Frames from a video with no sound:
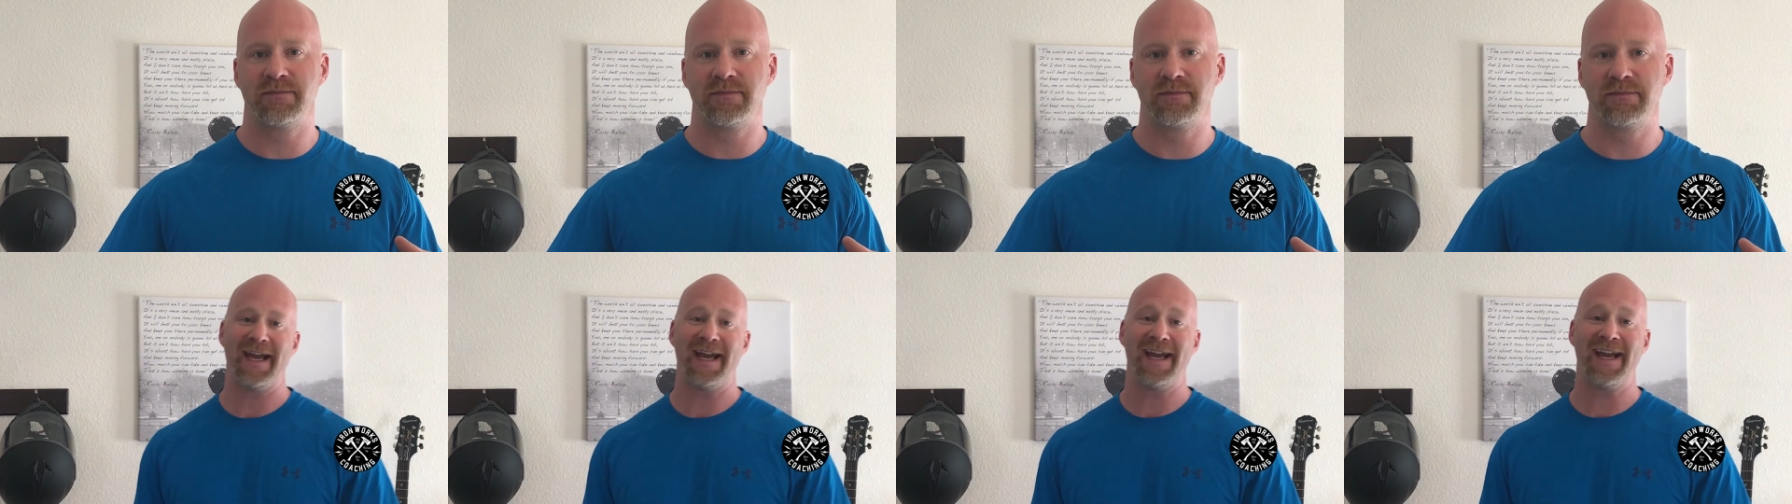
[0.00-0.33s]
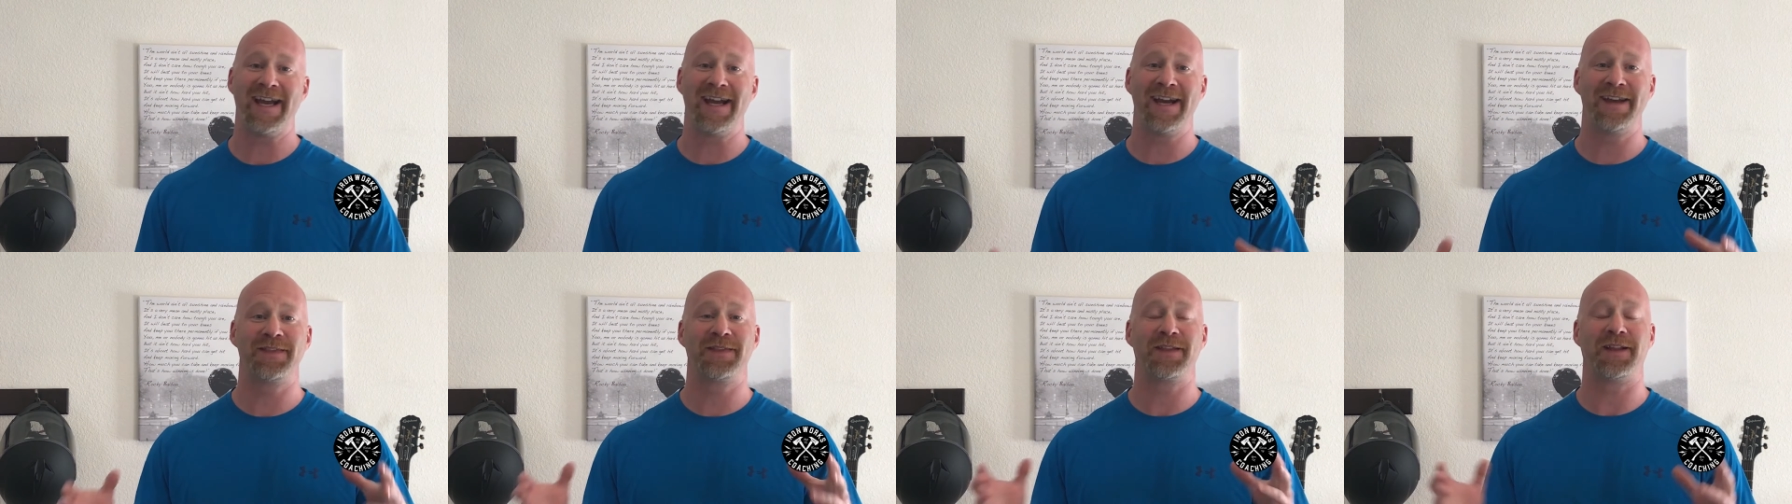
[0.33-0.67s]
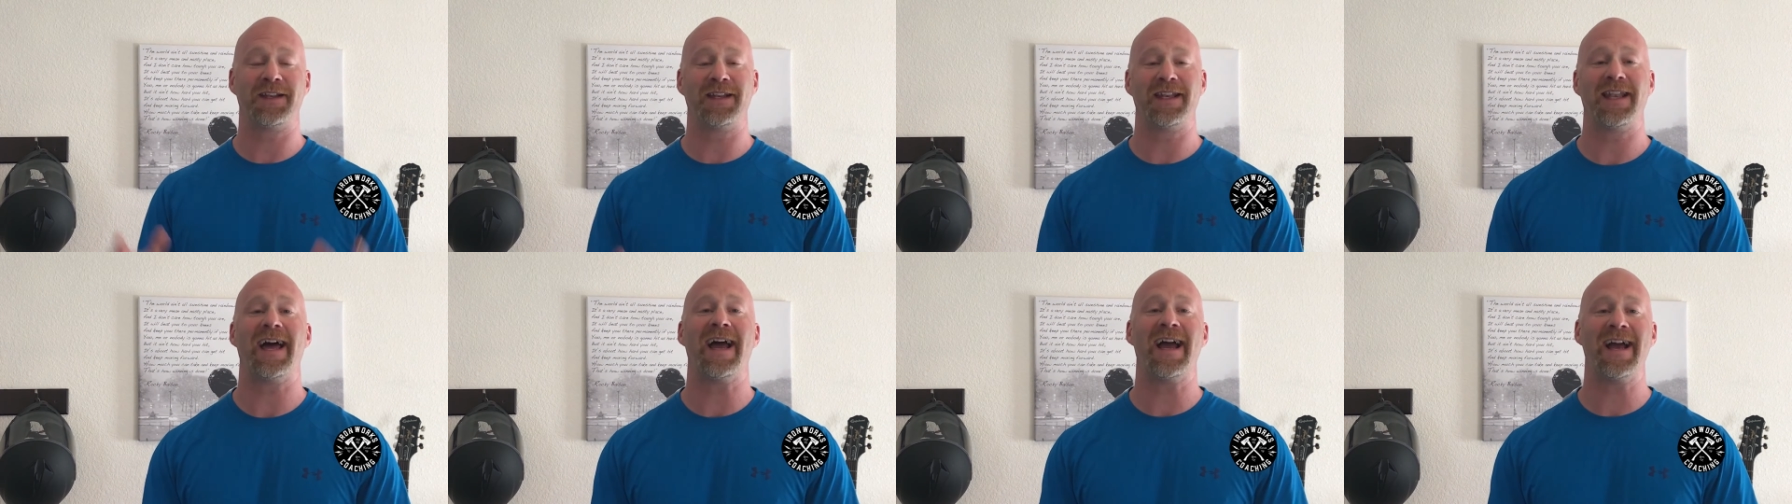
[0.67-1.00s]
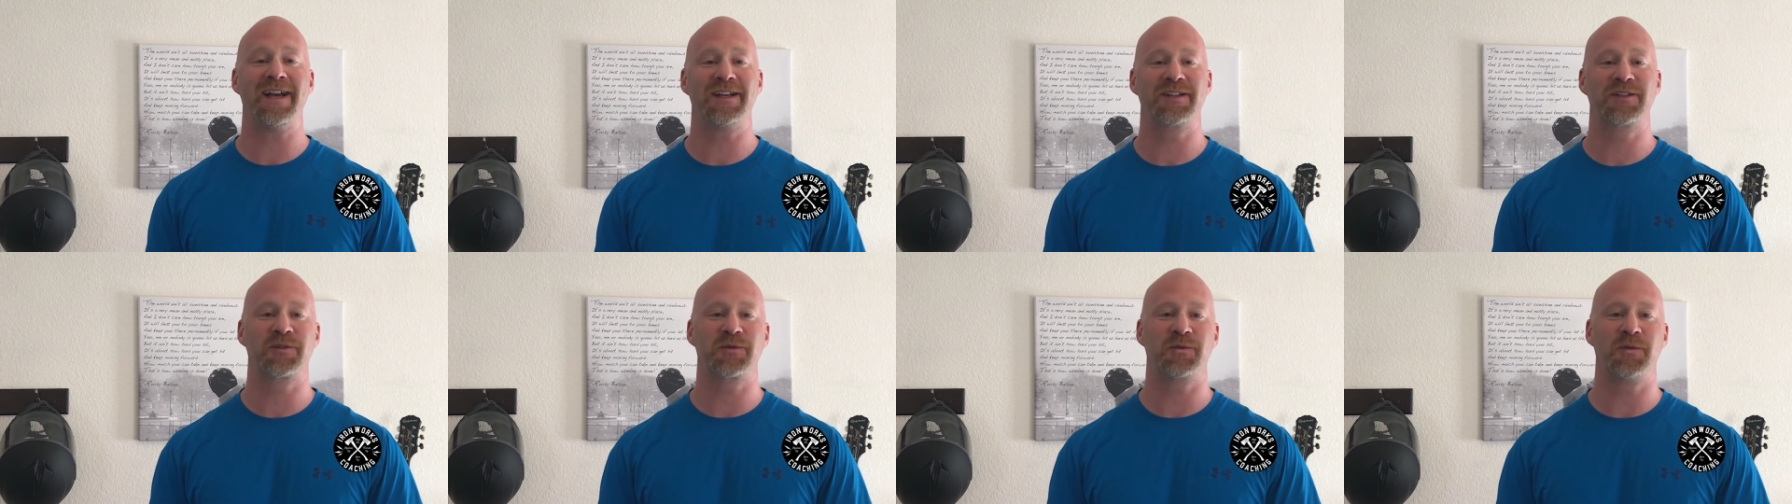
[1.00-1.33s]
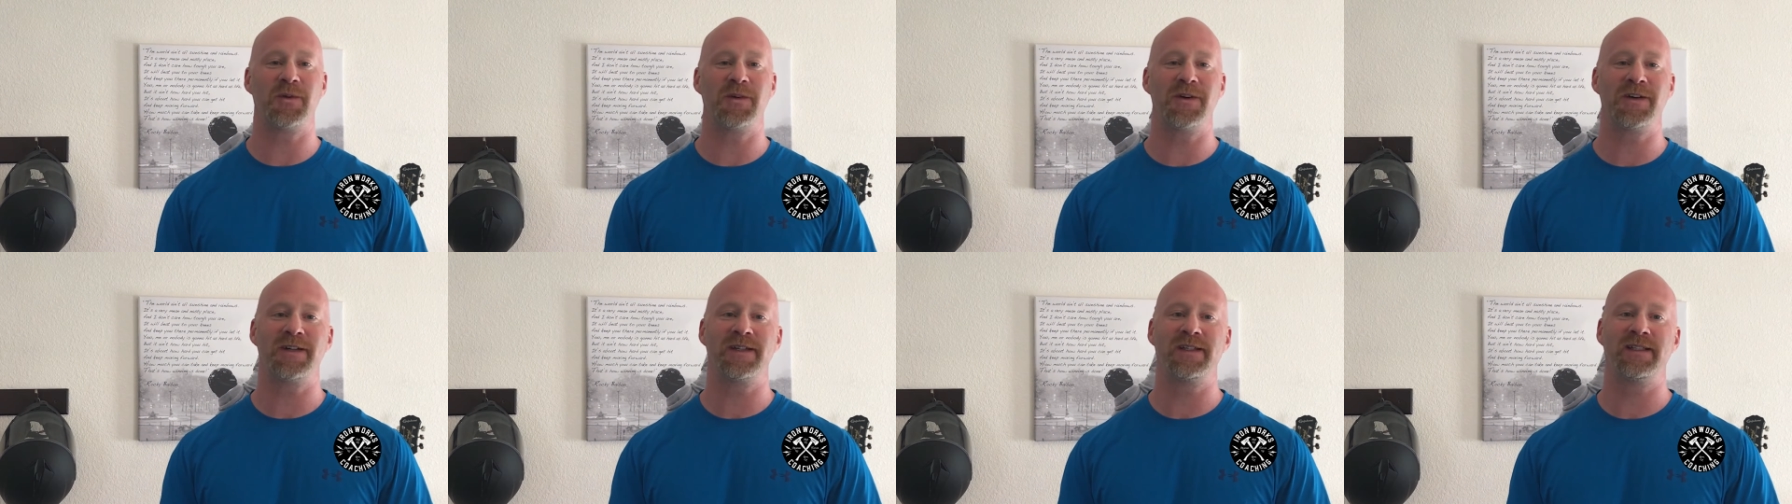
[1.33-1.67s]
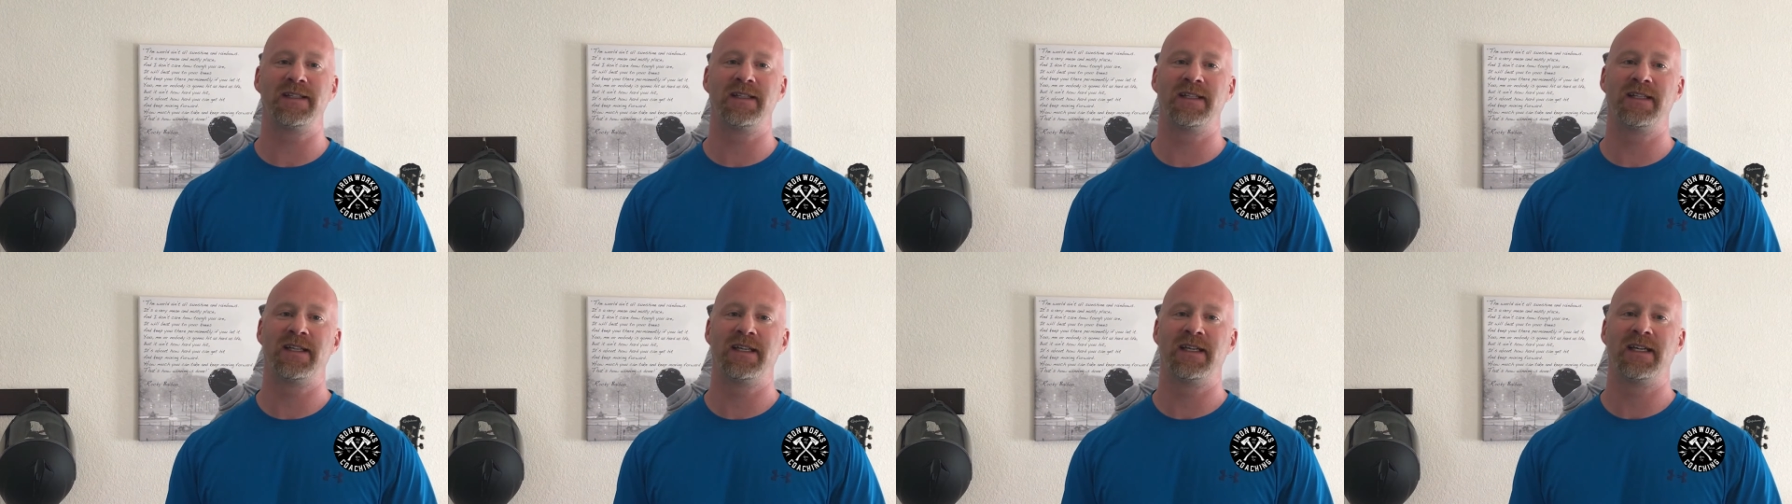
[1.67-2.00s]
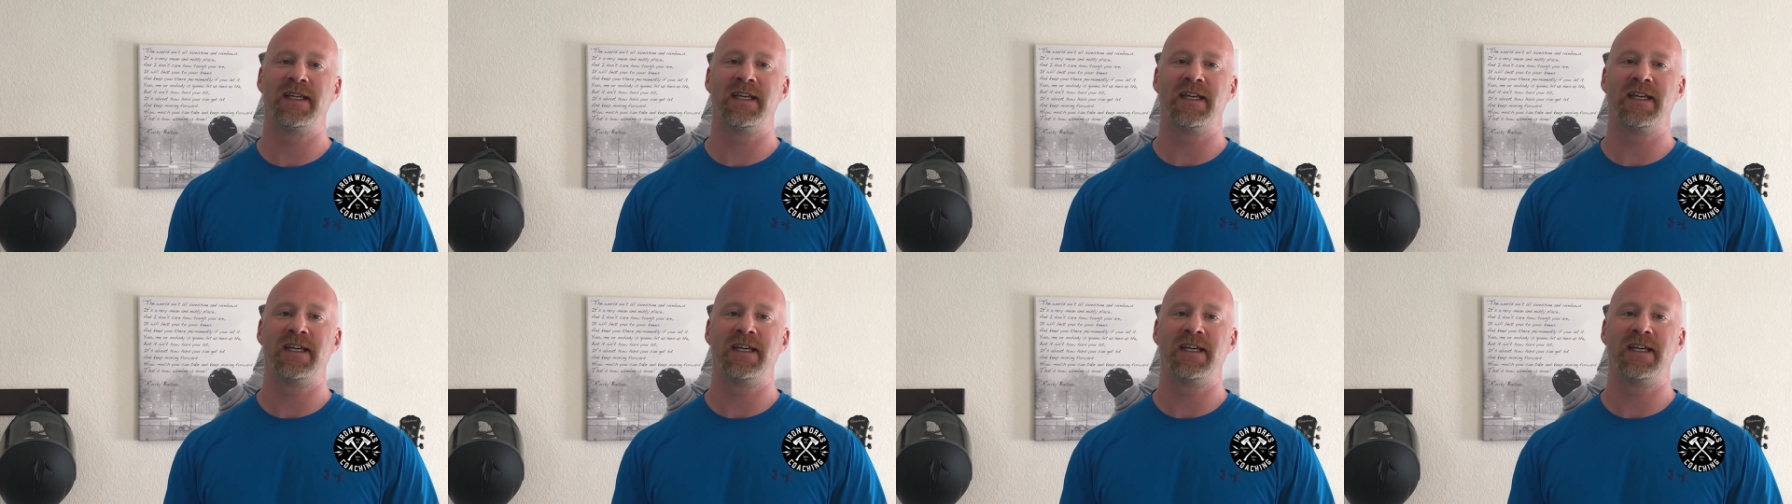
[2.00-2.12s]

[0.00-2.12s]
And the last one,